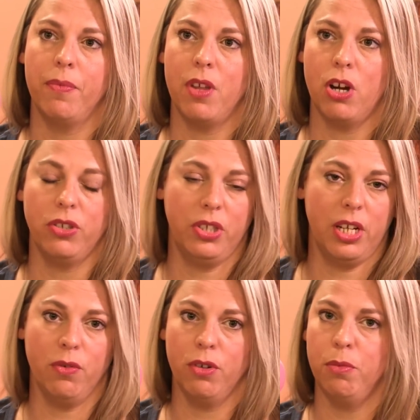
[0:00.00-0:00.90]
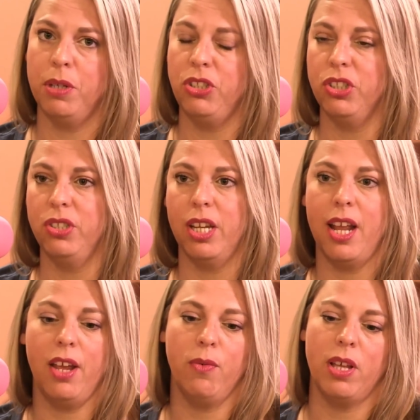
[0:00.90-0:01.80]
our stateroom and just said,
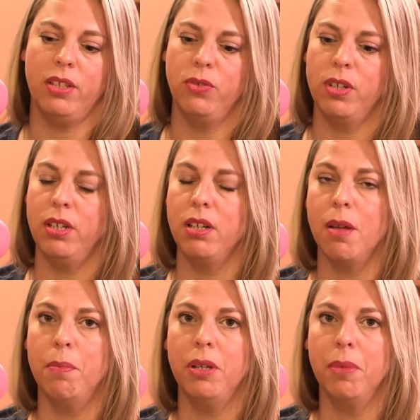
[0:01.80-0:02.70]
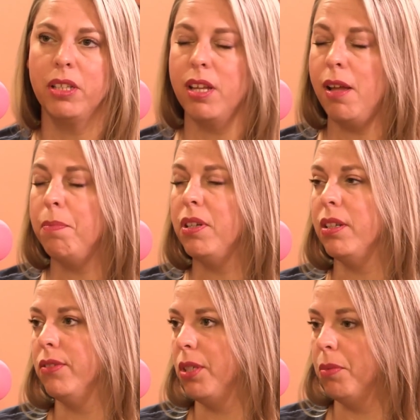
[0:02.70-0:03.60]
hey, Riley's ready to come be picked up, and
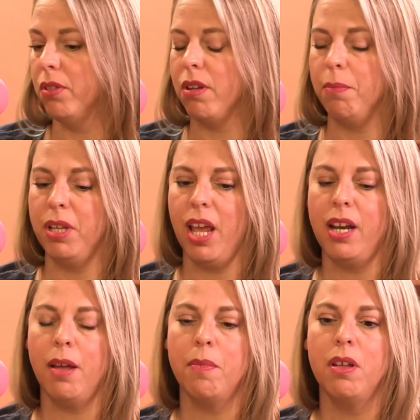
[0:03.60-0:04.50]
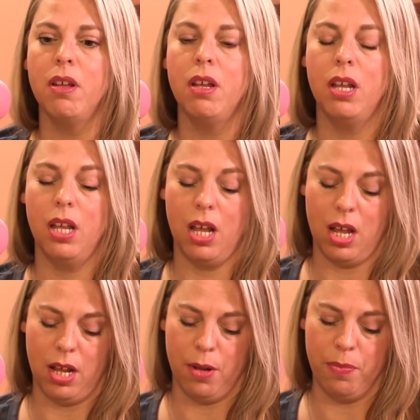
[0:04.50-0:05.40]
I was able to come get him.
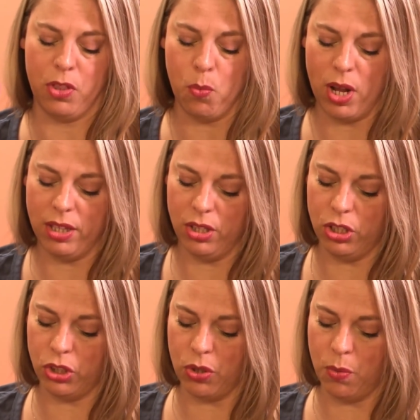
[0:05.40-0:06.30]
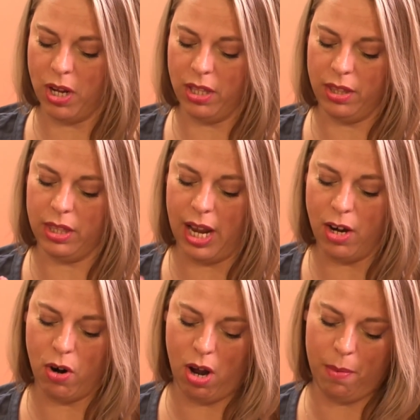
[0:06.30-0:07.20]
The way that they
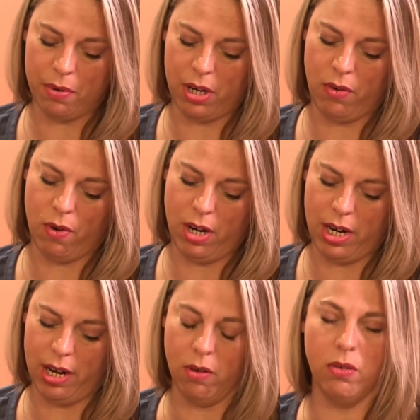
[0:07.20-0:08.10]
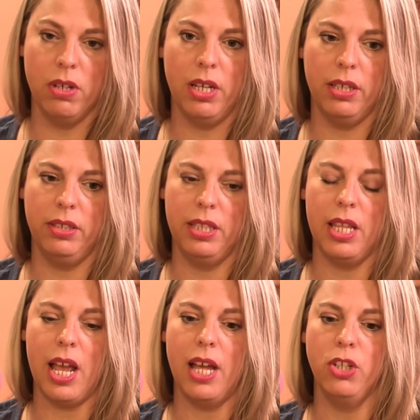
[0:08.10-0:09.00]
are operating right now is
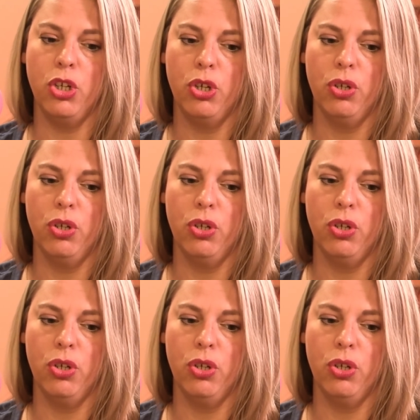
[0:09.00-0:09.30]
that,